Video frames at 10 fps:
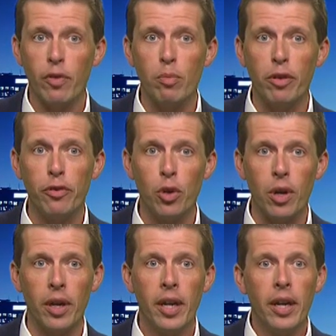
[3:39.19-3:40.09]
ever
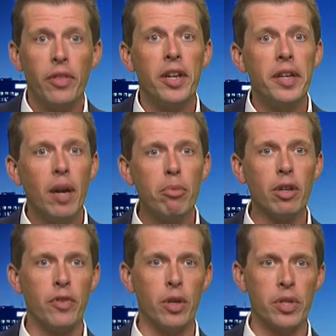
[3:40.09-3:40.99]
before, the number
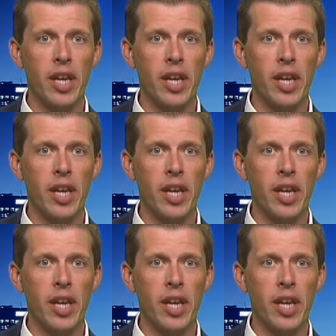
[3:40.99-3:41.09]
of those